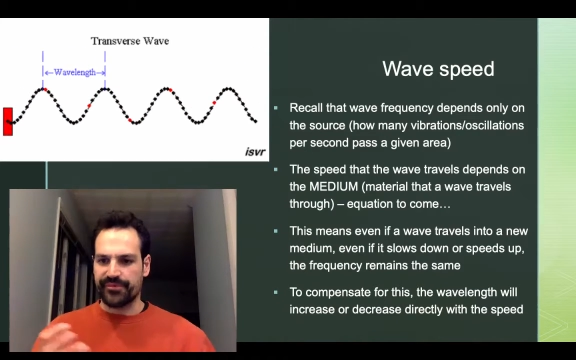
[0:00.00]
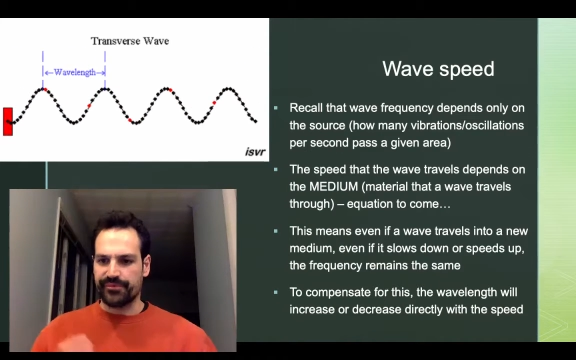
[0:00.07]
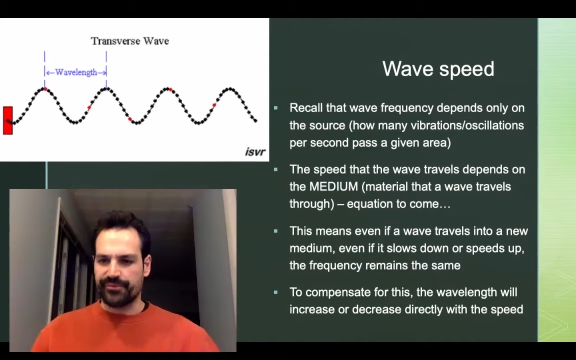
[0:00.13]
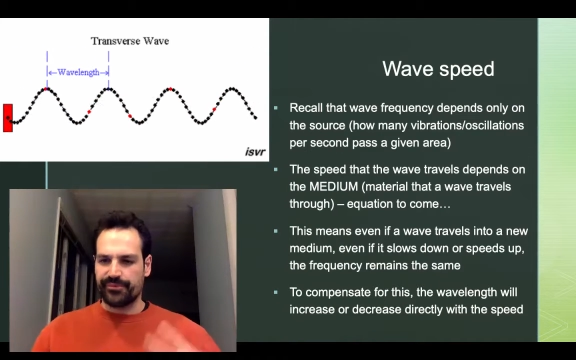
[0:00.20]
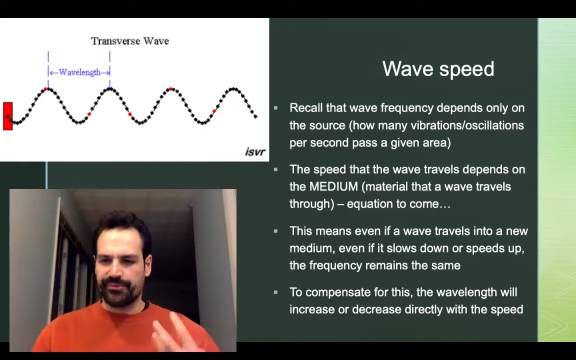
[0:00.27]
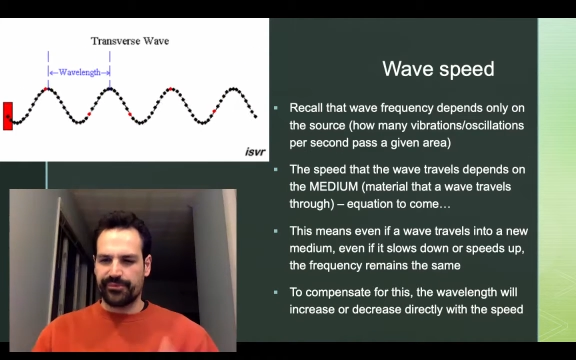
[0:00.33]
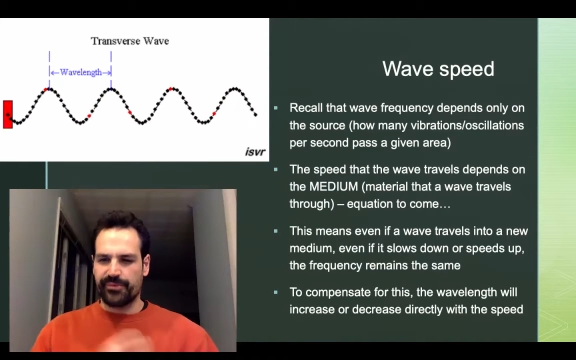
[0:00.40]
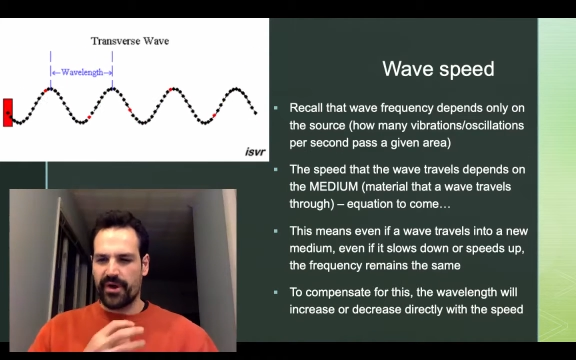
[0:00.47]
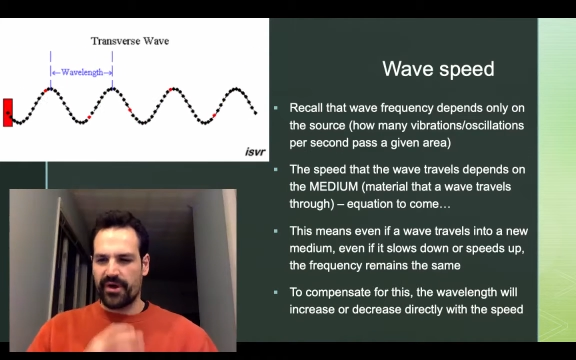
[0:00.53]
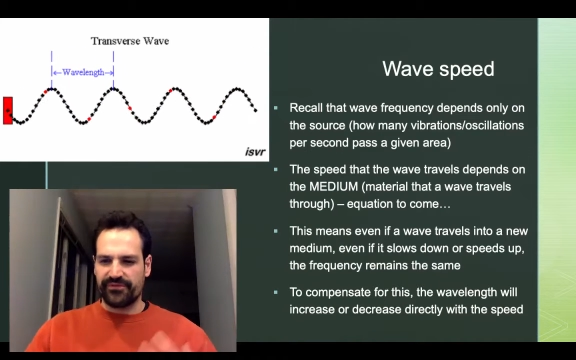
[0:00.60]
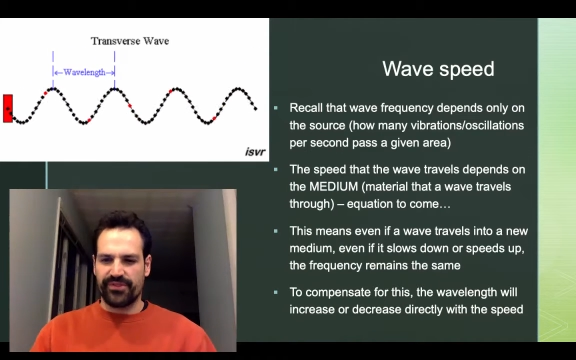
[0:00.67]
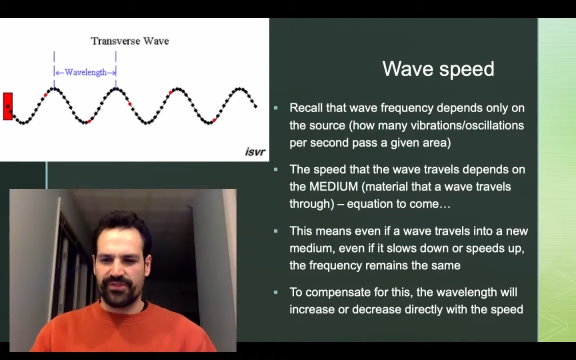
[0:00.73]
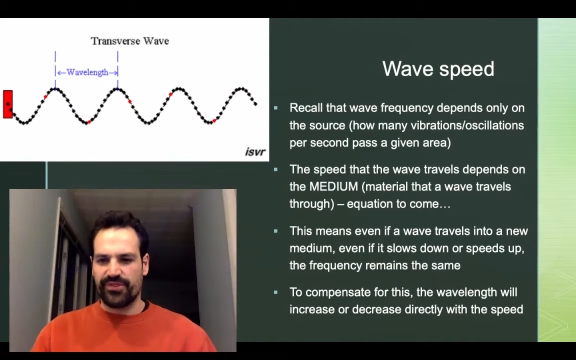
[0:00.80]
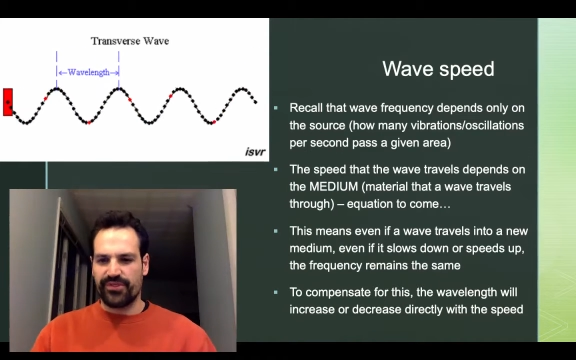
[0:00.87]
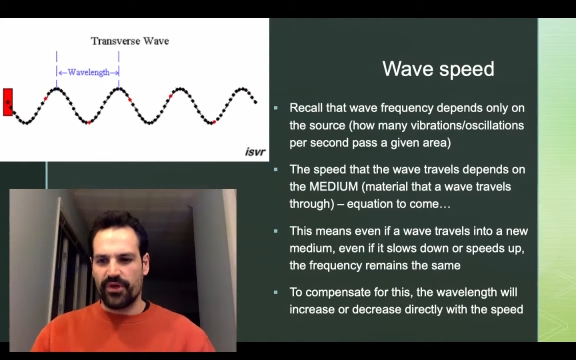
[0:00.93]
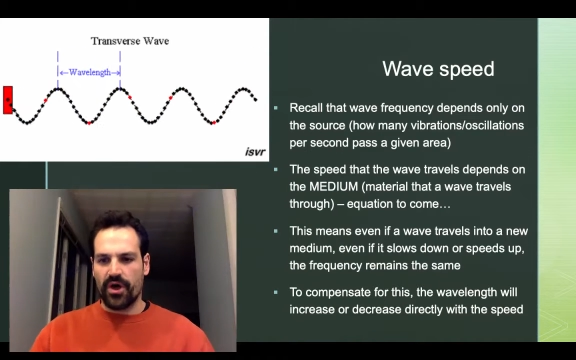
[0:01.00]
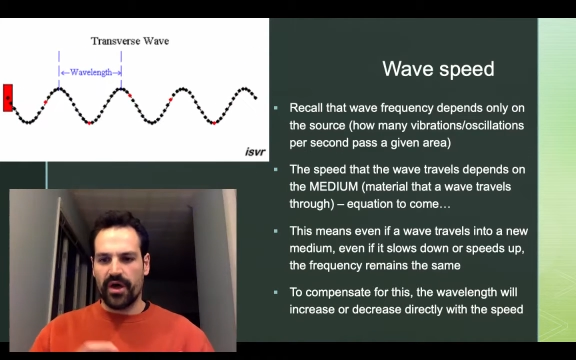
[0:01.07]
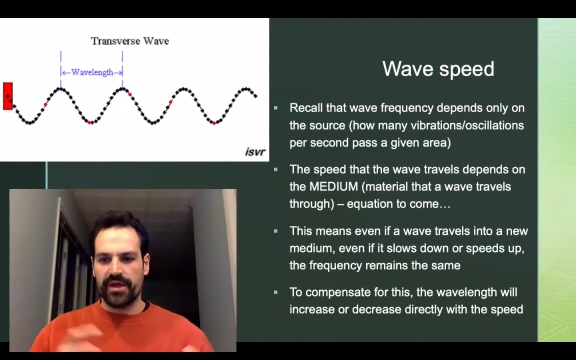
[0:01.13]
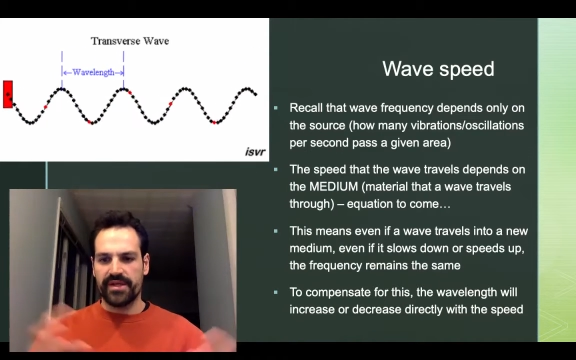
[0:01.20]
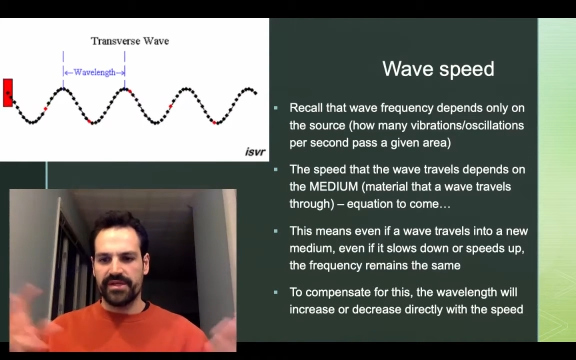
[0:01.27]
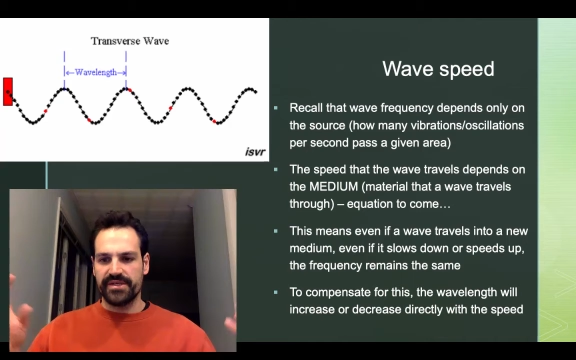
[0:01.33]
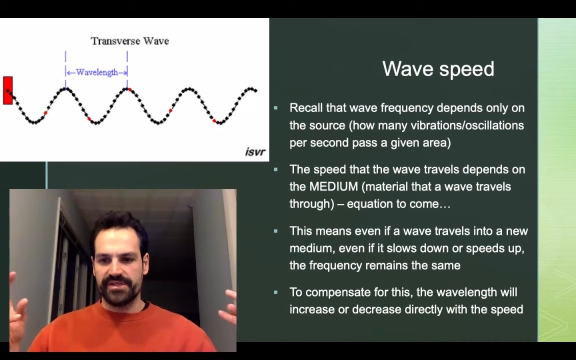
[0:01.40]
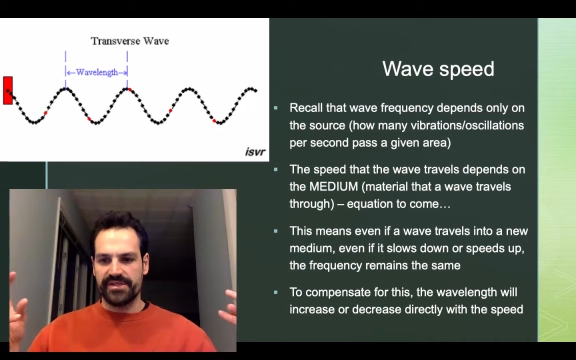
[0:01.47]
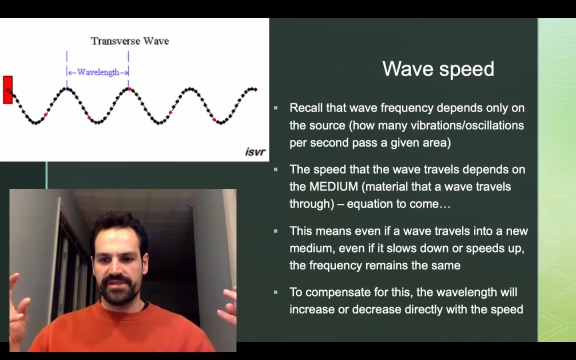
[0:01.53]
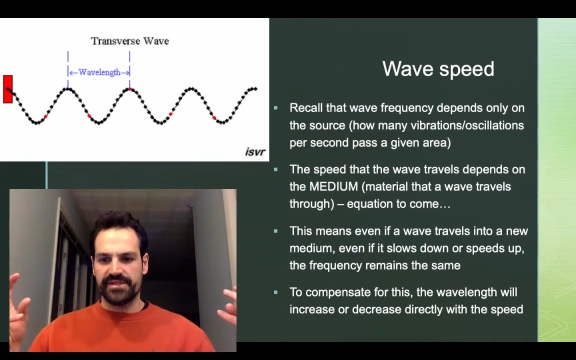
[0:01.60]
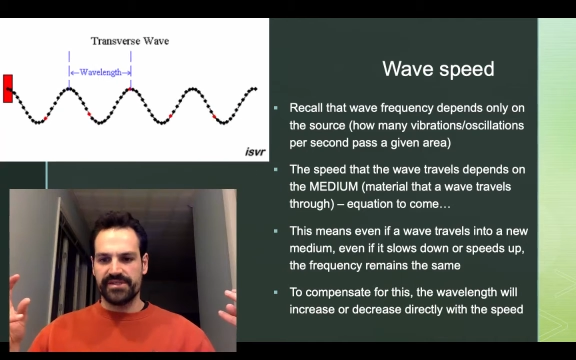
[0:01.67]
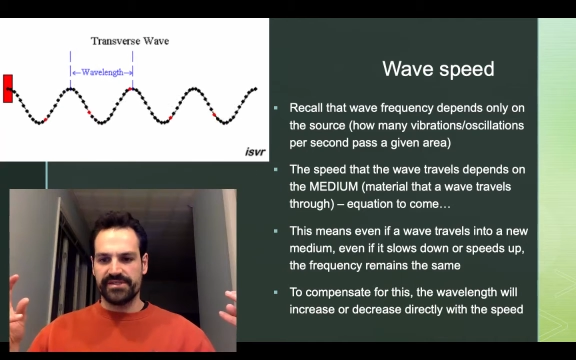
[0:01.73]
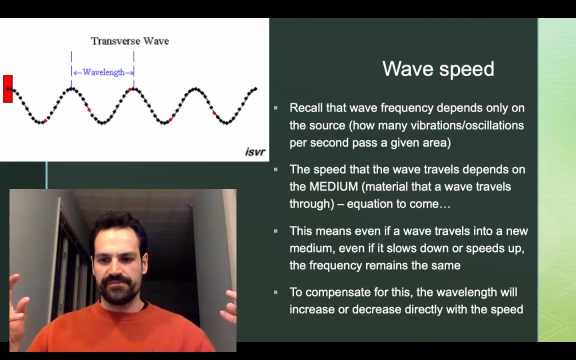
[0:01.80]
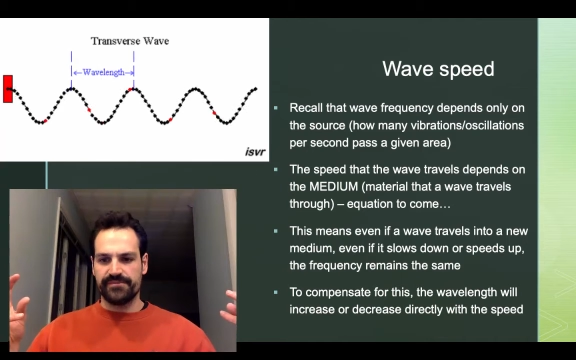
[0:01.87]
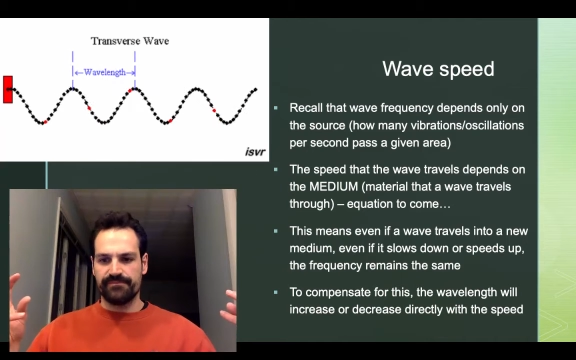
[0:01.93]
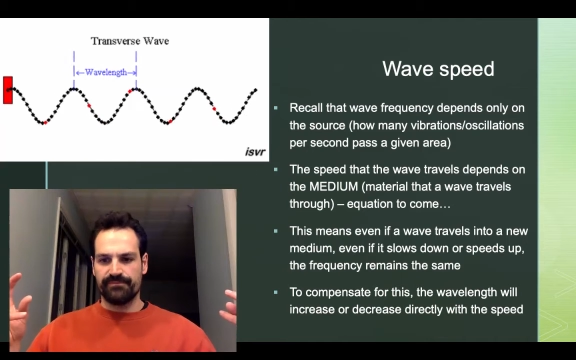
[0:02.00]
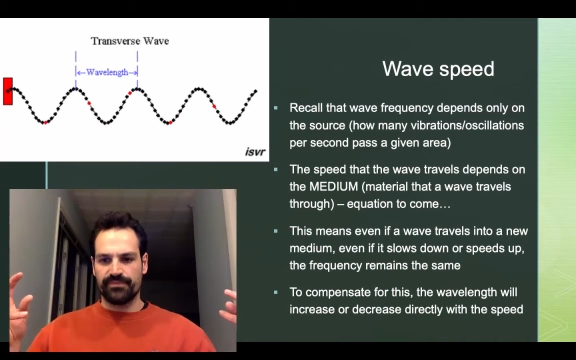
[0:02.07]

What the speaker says: rough thought is